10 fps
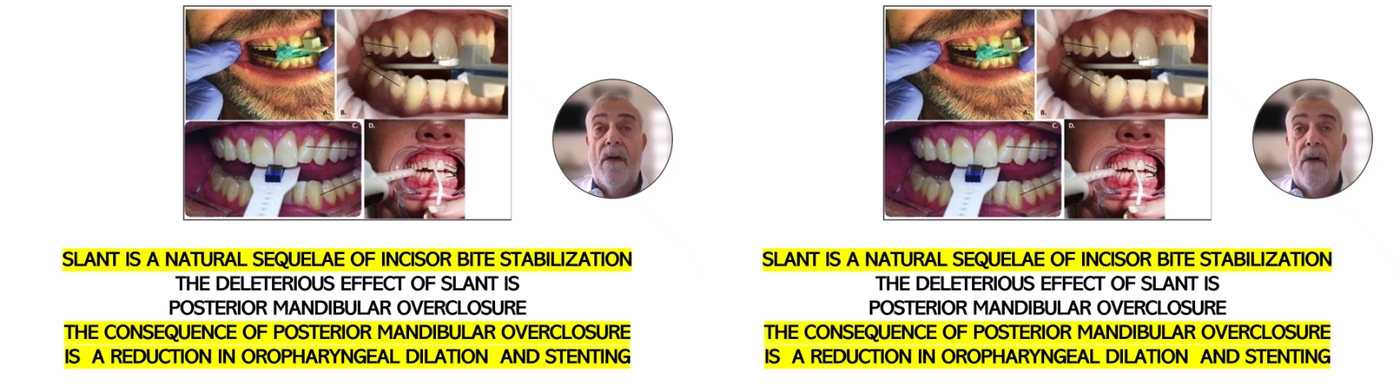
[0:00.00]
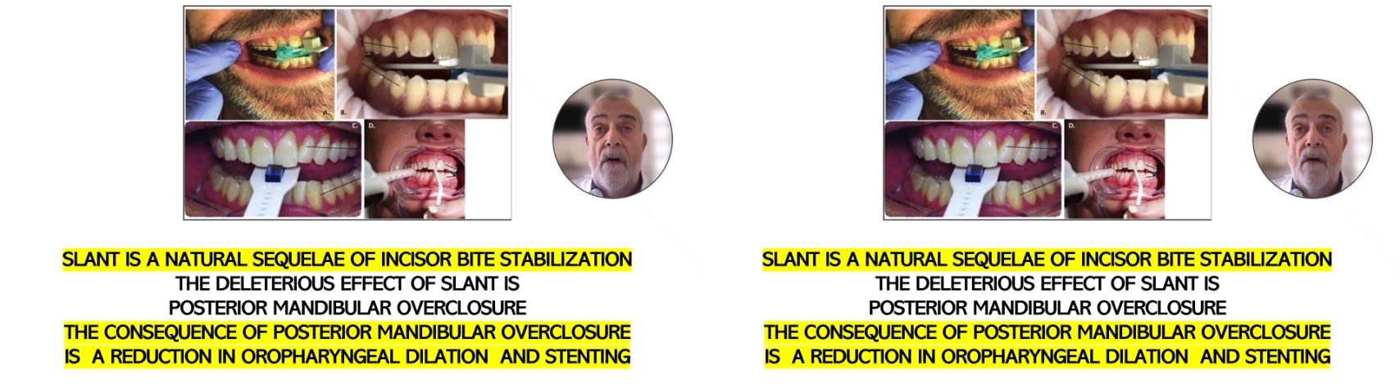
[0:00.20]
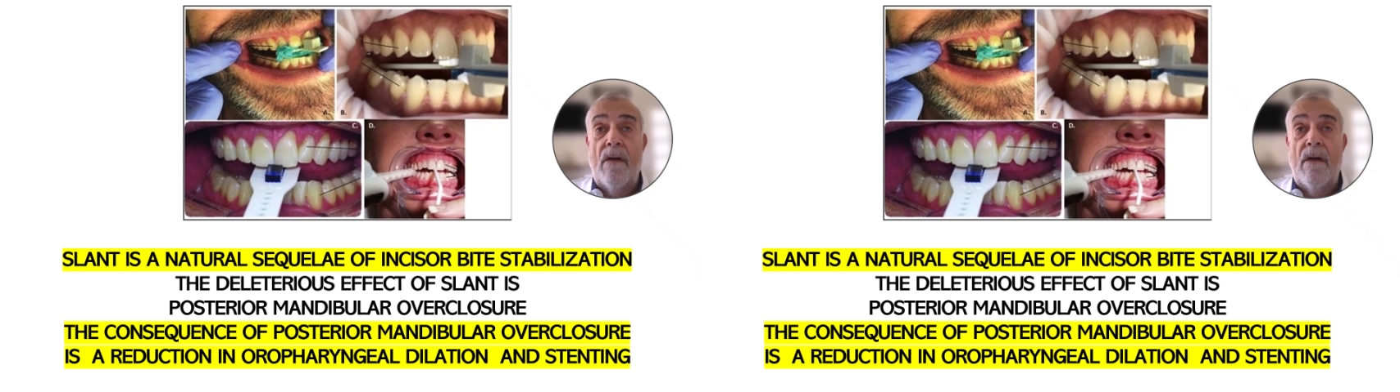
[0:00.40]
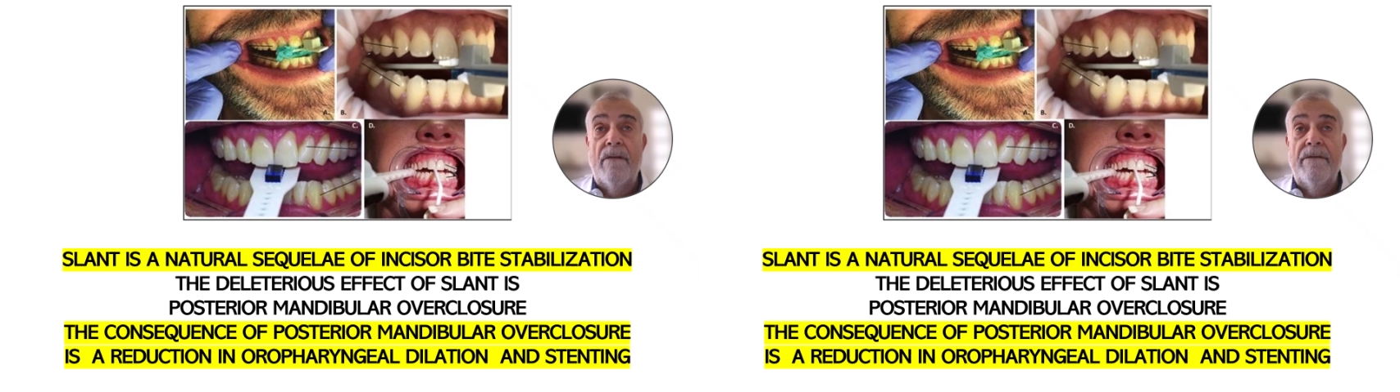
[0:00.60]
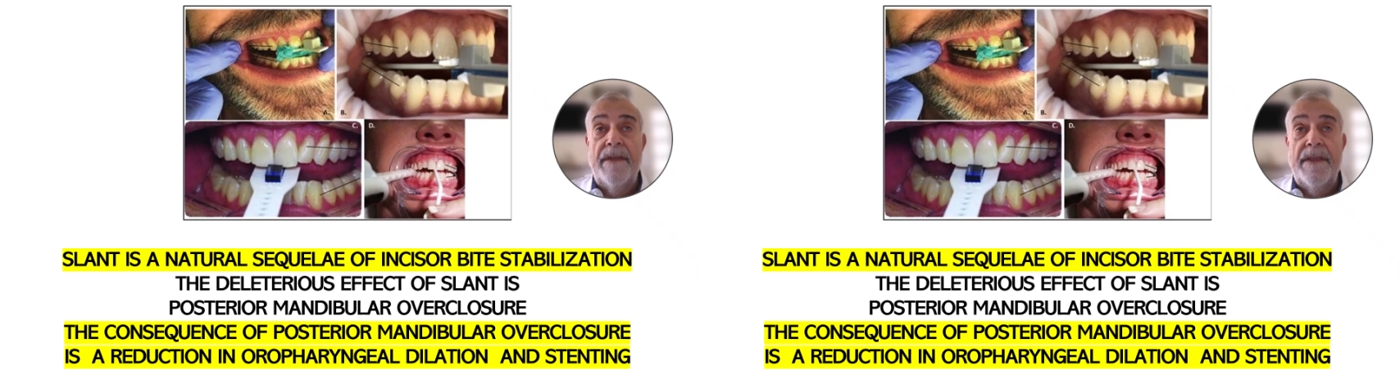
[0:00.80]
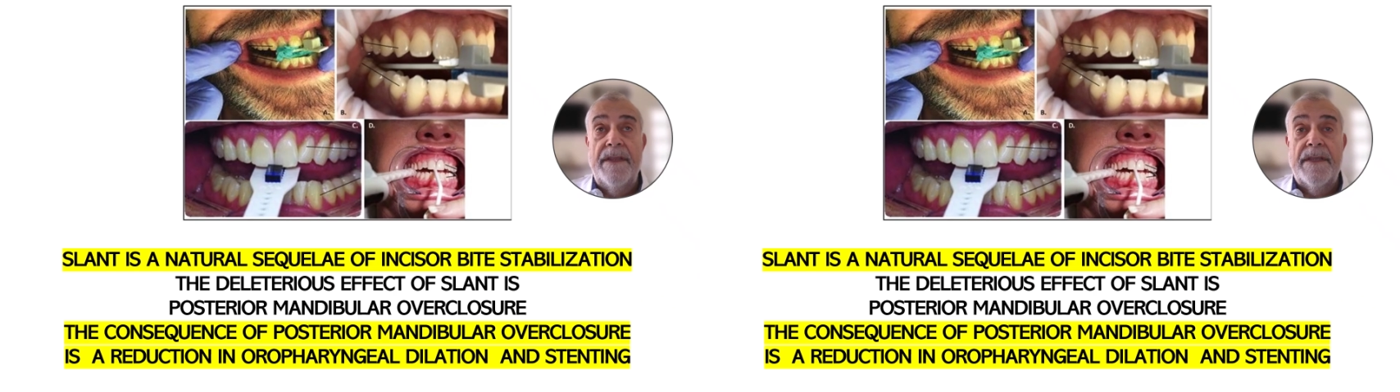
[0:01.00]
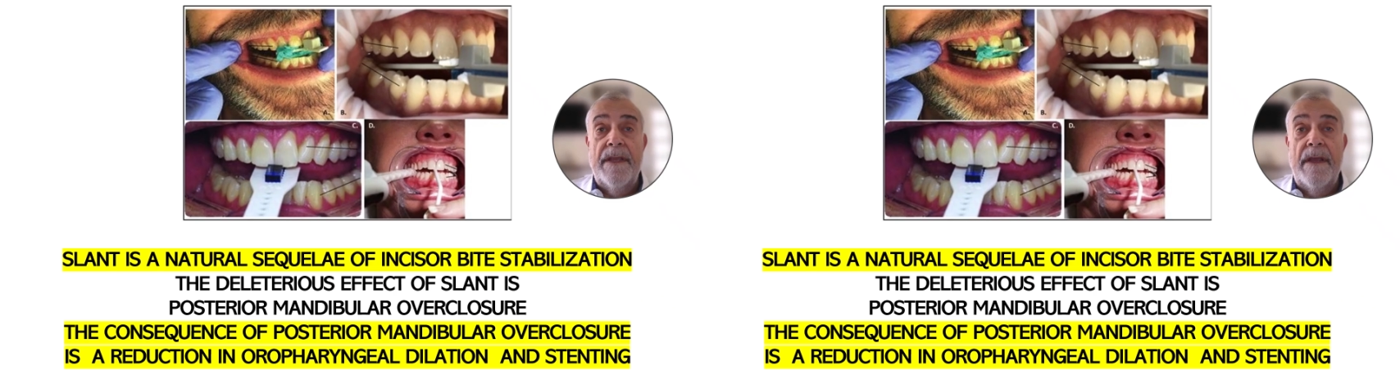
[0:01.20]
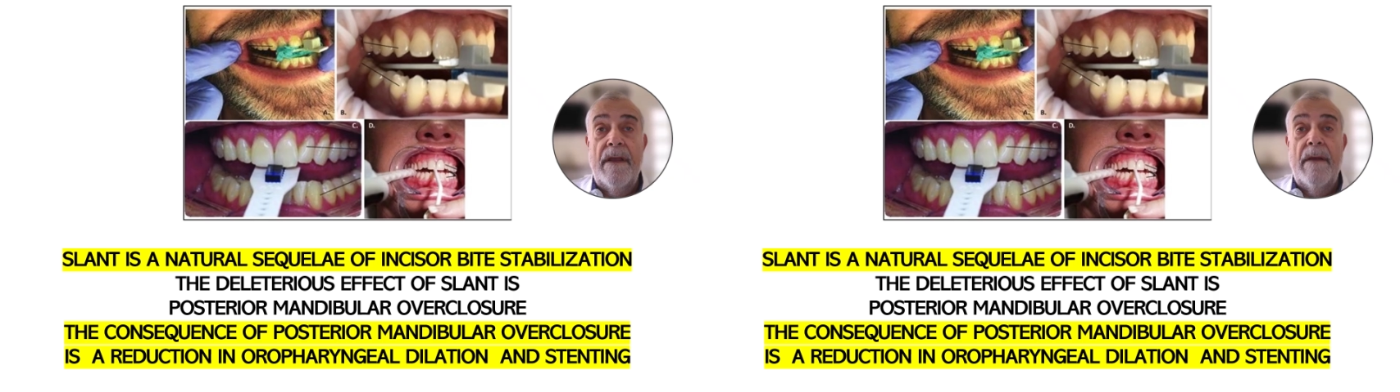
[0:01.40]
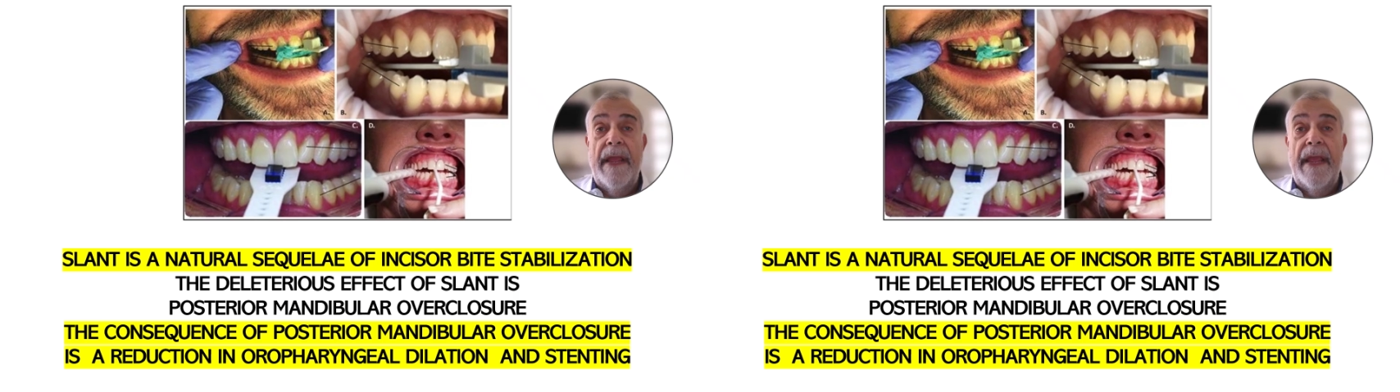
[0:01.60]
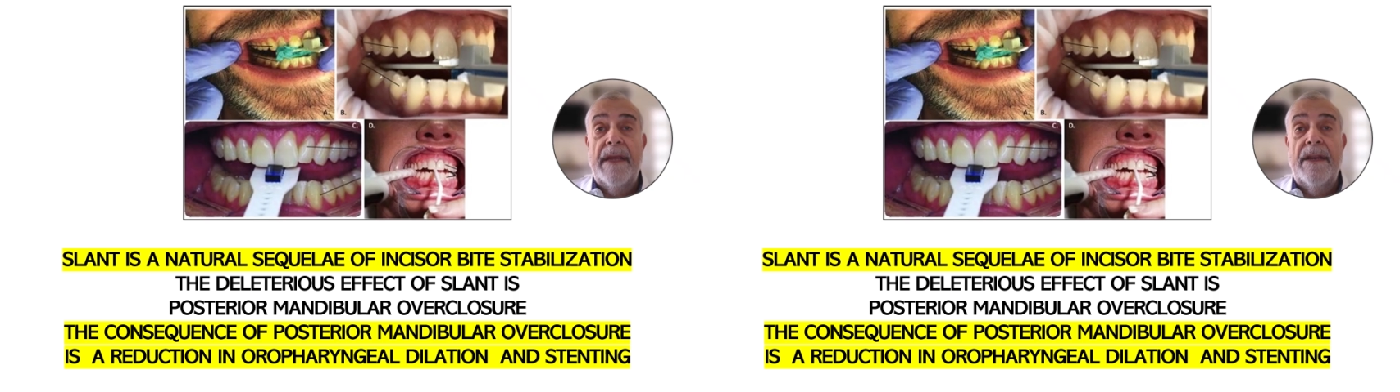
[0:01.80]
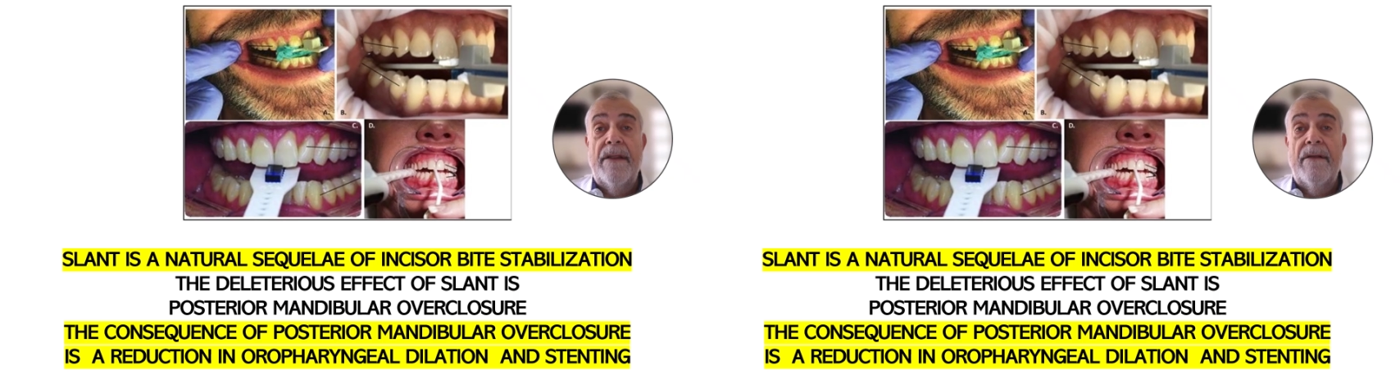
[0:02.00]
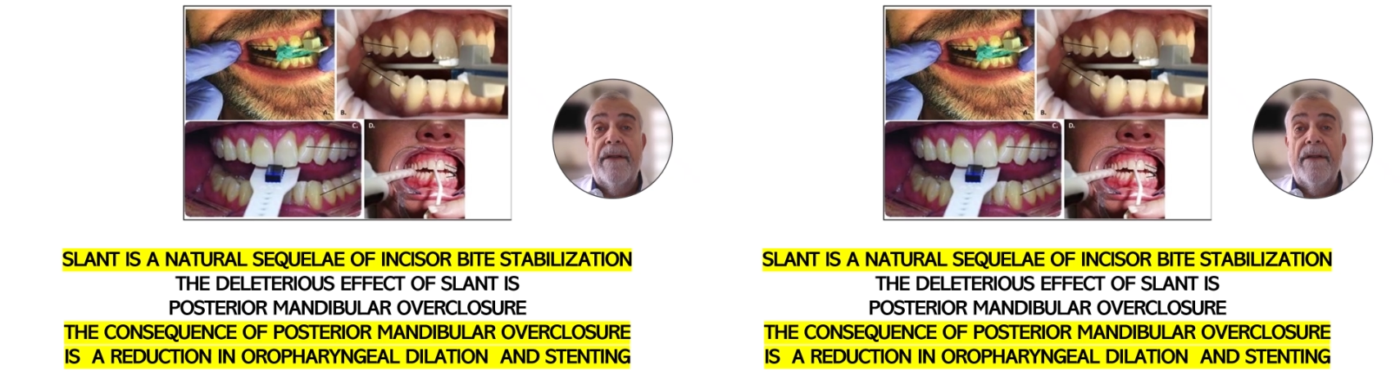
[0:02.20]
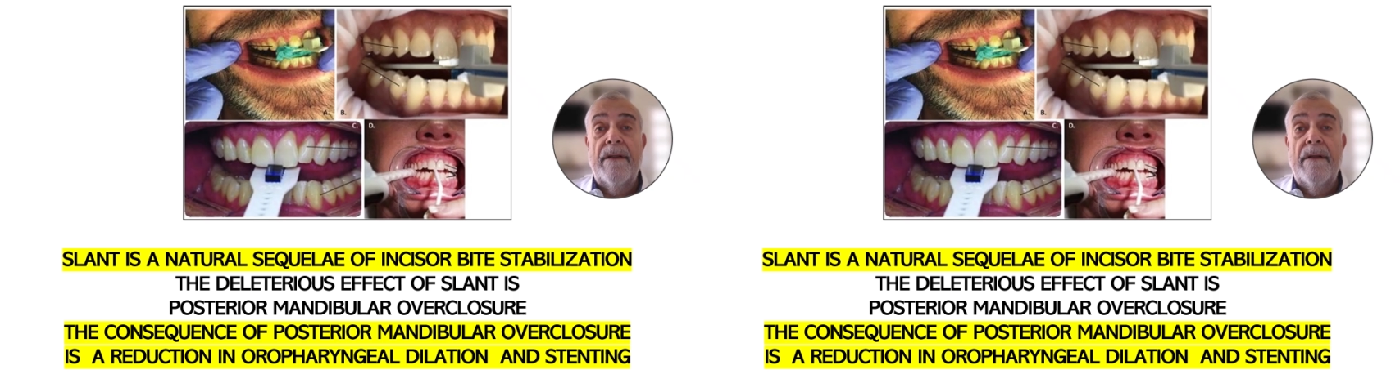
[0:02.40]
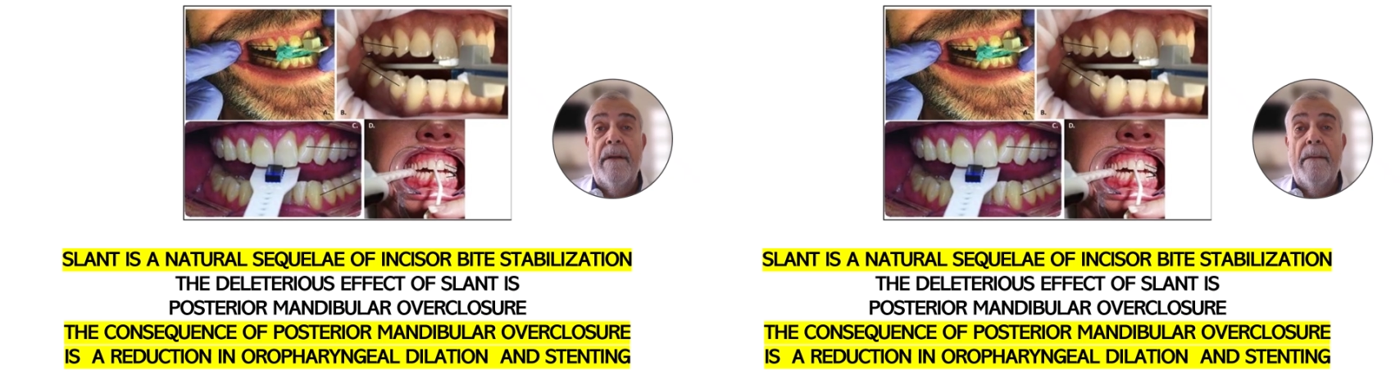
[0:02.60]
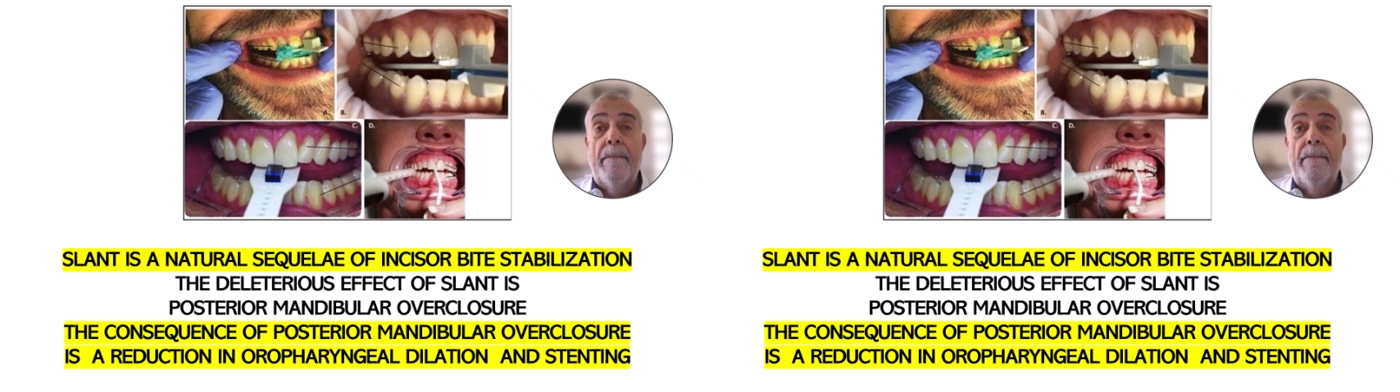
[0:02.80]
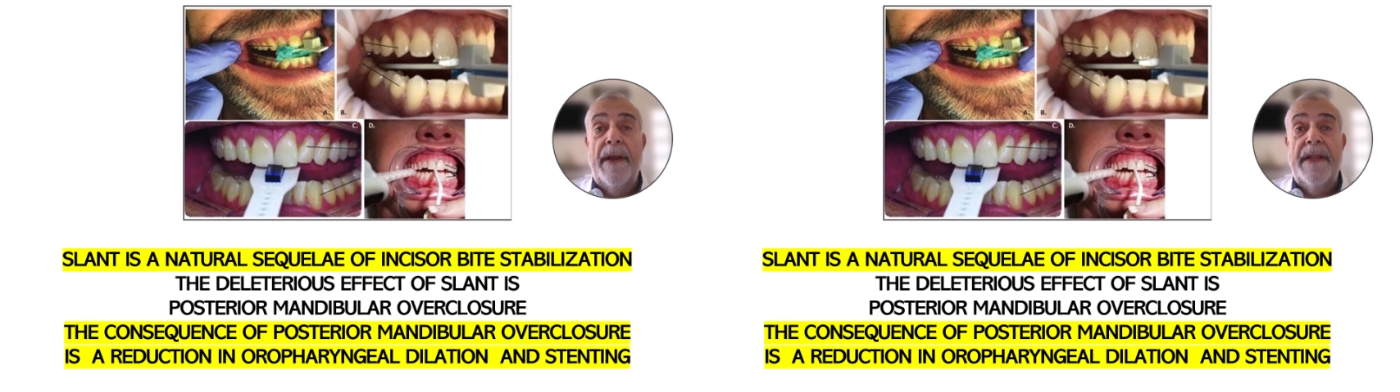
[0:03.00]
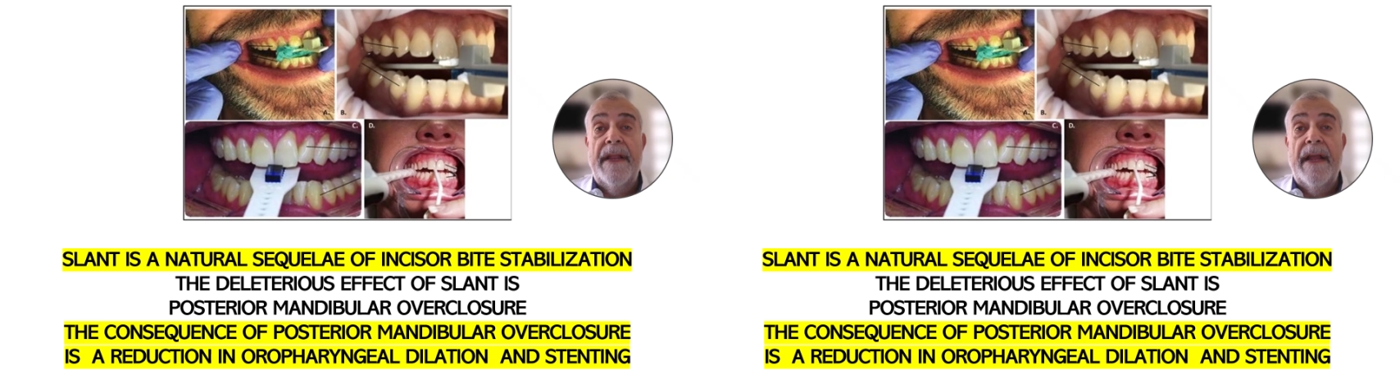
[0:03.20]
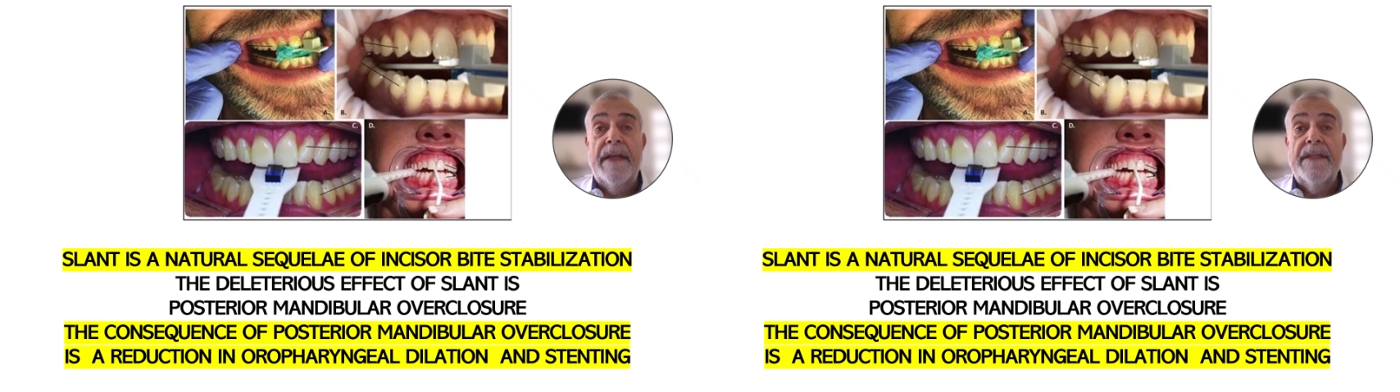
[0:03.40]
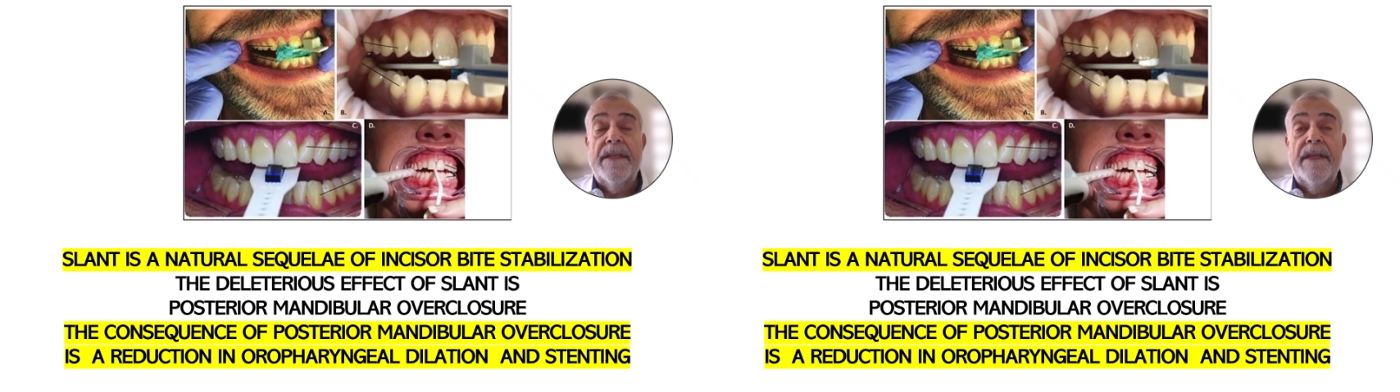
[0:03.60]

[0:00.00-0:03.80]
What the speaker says: All of these anterior bite guides